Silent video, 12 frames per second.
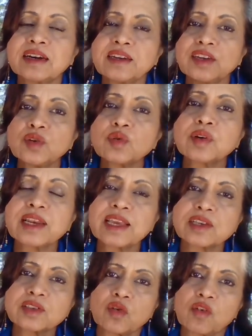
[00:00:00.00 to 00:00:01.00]

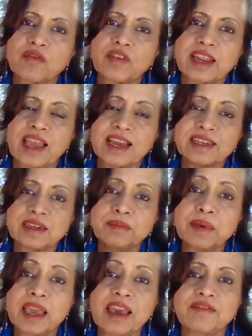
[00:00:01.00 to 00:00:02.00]
nucleus of an atom
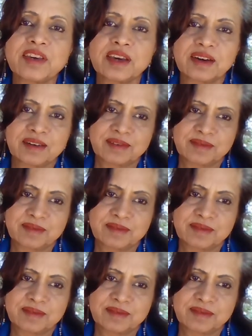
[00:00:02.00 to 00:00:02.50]
heavier.